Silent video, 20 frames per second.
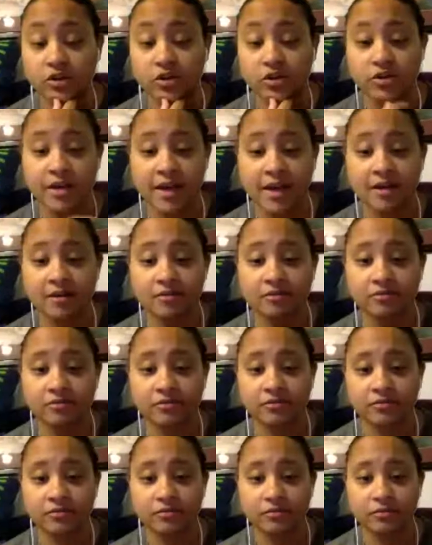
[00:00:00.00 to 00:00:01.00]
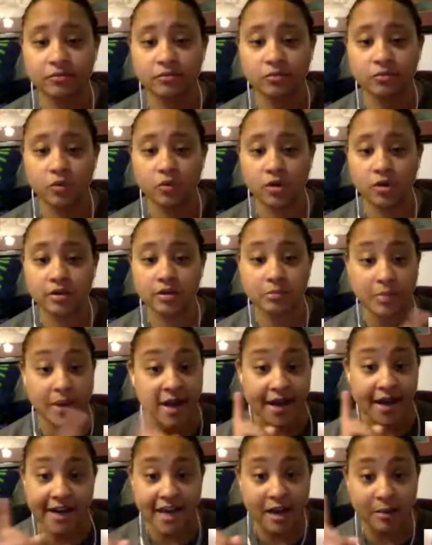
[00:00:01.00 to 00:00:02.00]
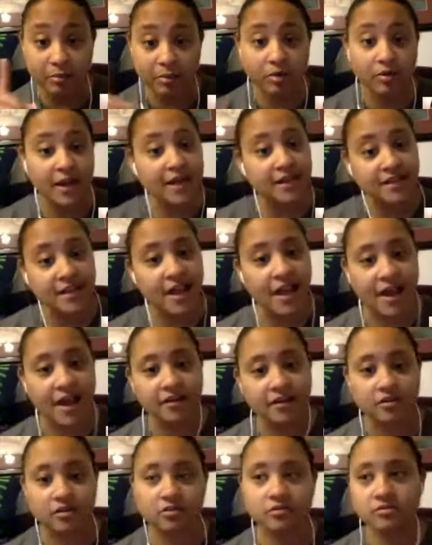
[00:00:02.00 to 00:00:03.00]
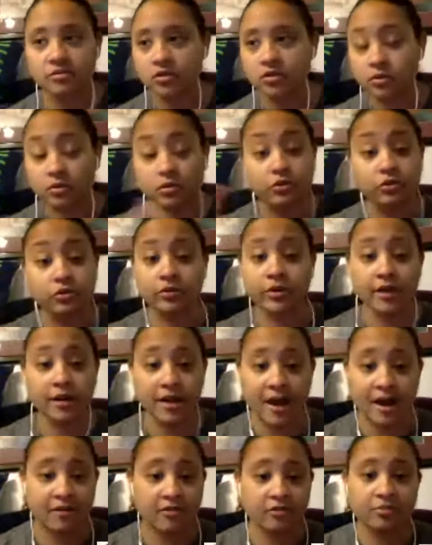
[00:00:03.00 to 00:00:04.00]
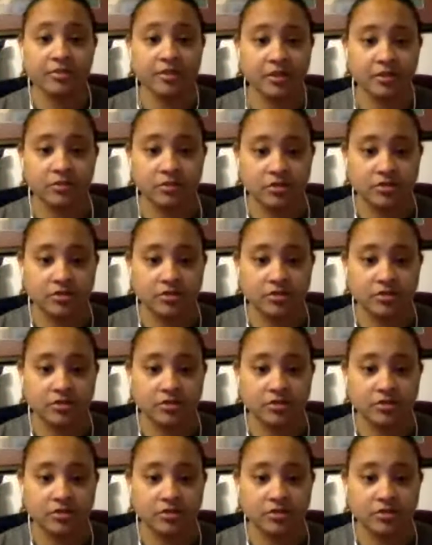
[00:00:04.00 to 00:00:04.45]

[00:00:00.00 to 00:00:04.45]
you have one bad apple like that, or 2 or 3, however many was